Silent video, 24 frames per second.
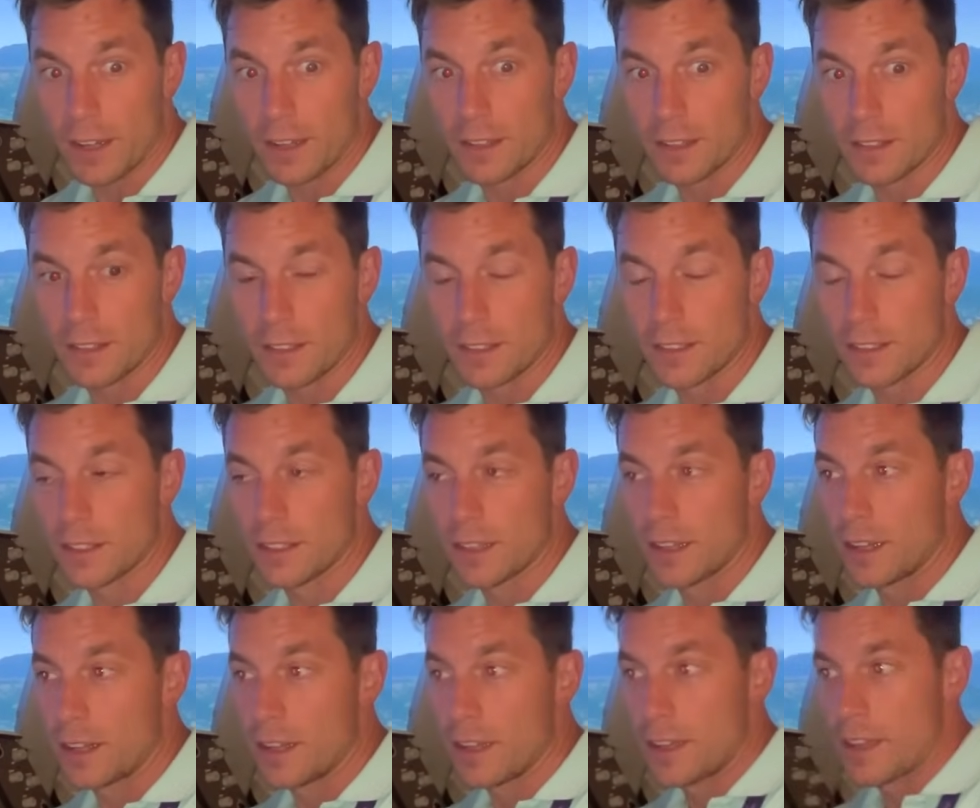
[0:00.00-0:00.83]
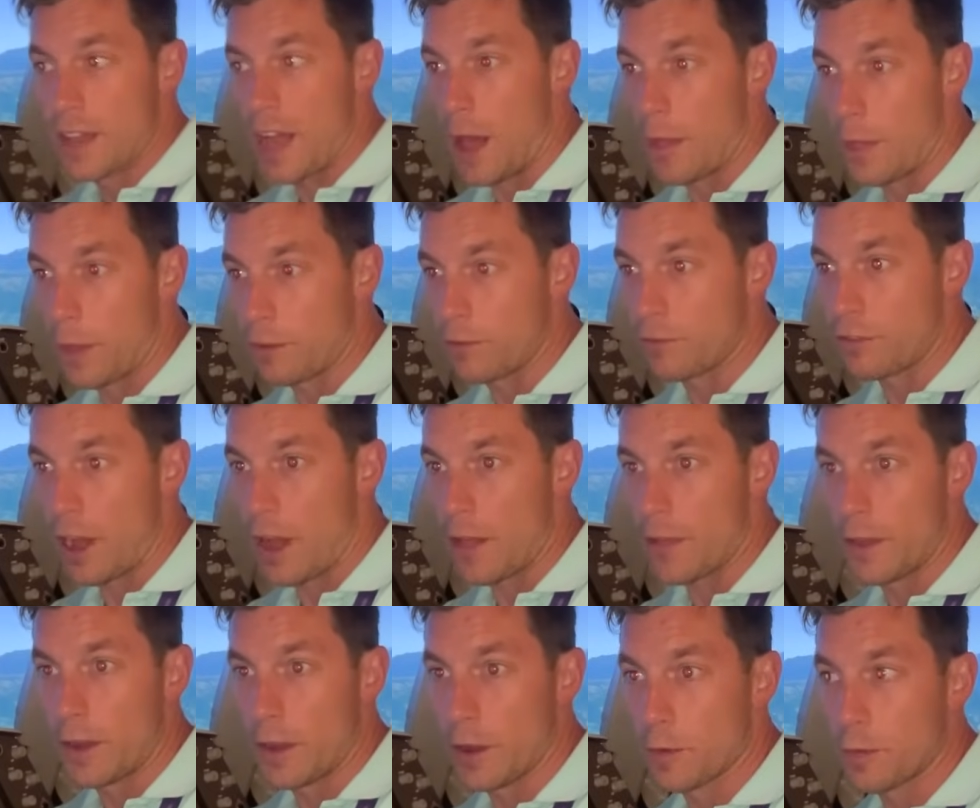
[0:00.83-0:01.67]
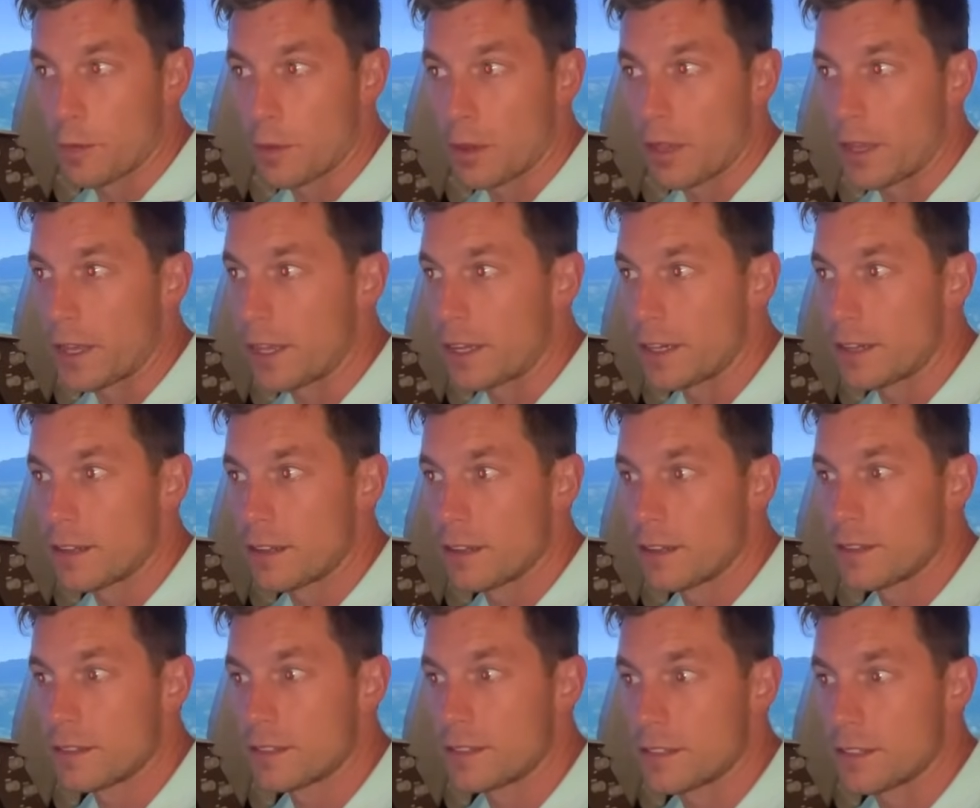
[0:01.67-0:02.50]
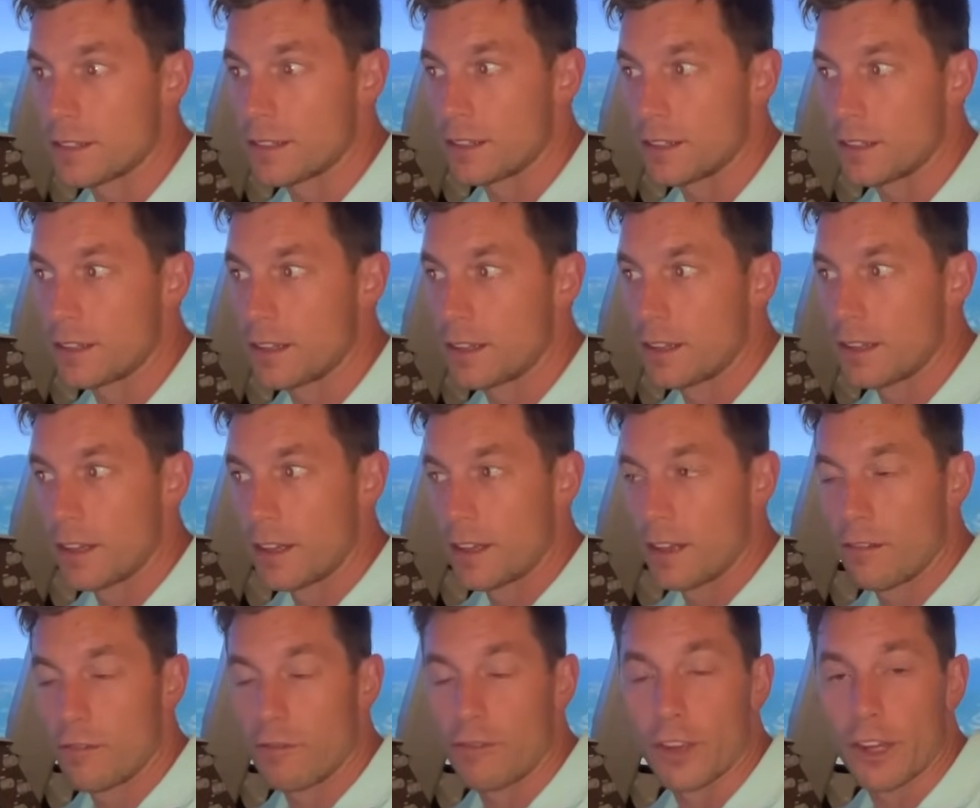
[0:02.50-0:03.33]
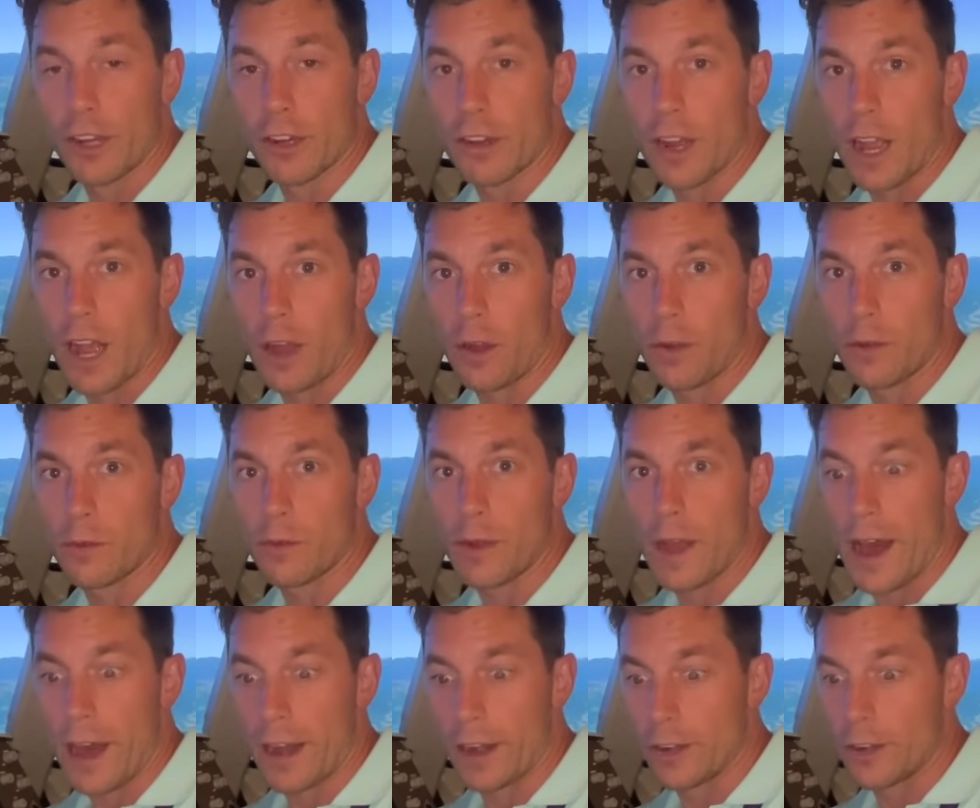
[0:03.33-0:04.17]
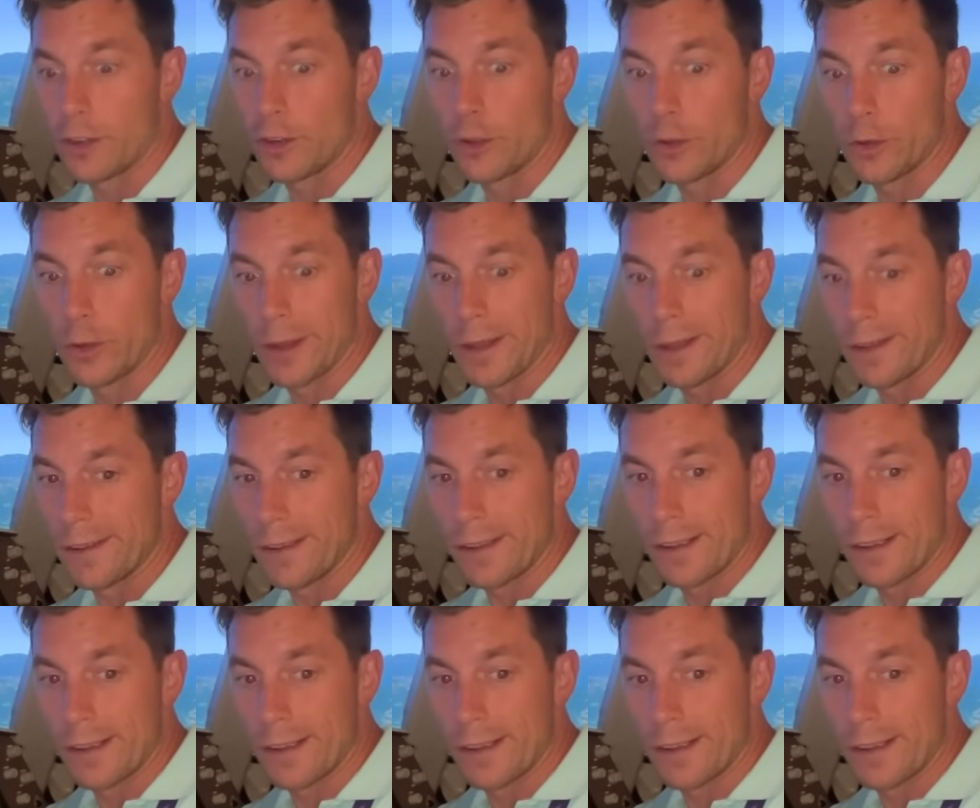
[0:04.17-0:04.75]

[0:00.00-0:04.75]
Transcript: This is how they fly the airplane to figure out how to do it.